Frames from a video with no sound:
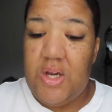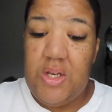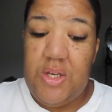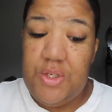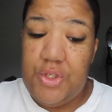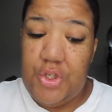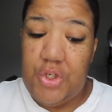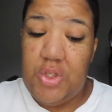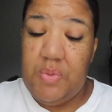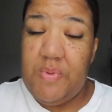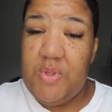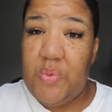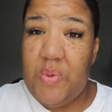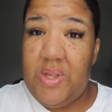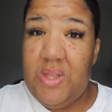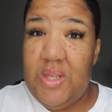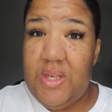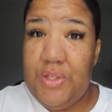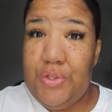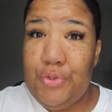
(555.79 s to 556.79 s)
couldn't choose
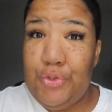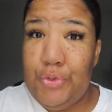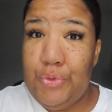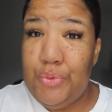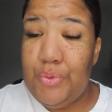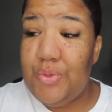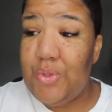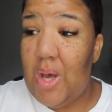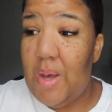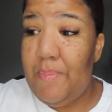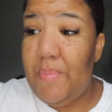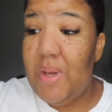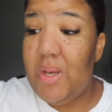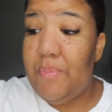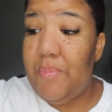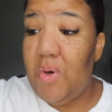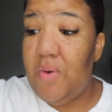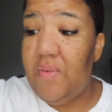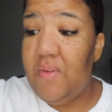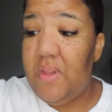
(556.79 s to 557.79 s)
between these two, so I
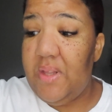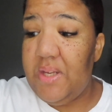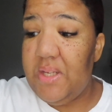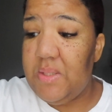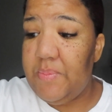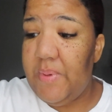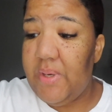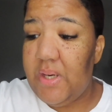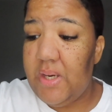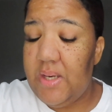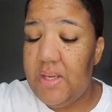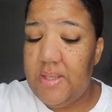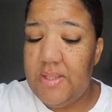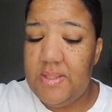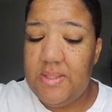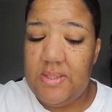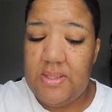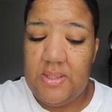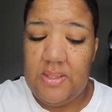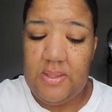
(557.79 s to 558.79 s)
picked both of these
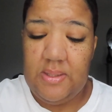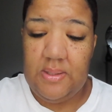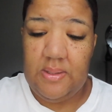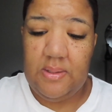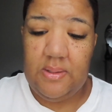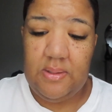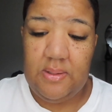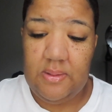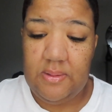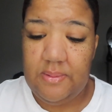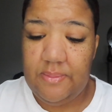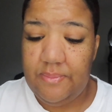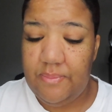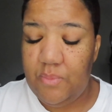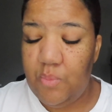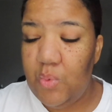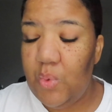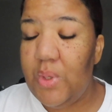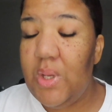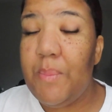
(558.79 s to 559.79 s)
because,
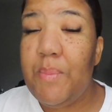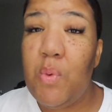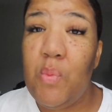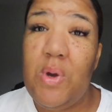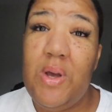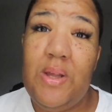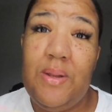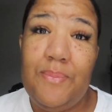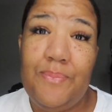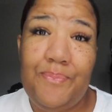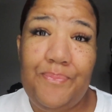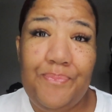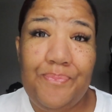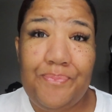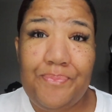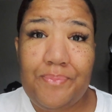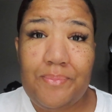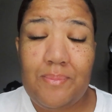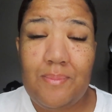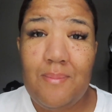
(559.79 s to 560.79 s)
well, number one,
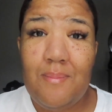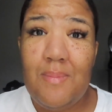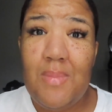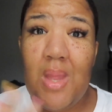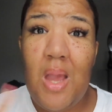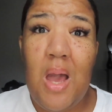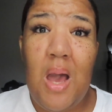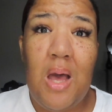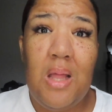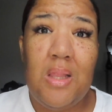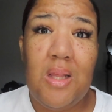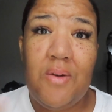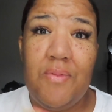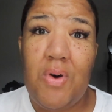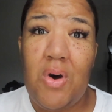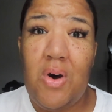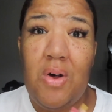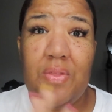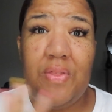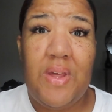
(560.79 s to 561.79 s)
I love
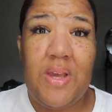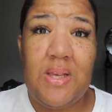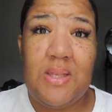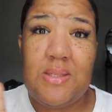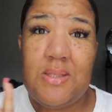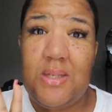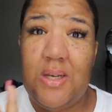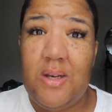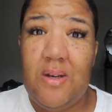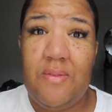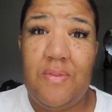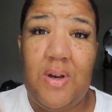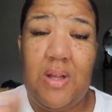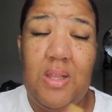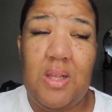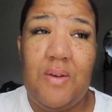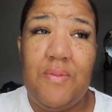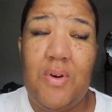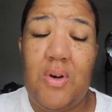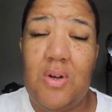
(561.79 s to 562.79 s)
all things Dove. I
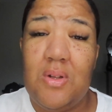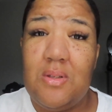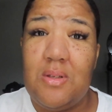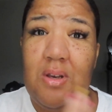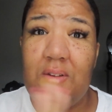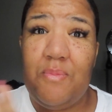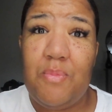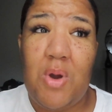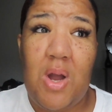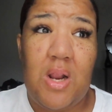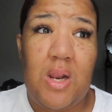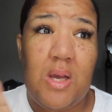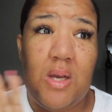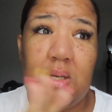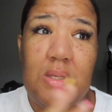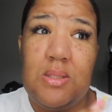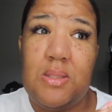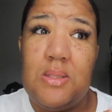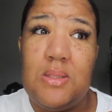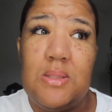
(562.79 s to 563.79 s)
love all Dove
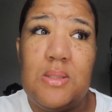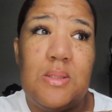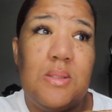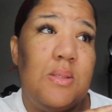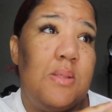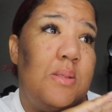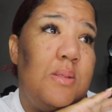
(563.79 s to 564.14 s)
products.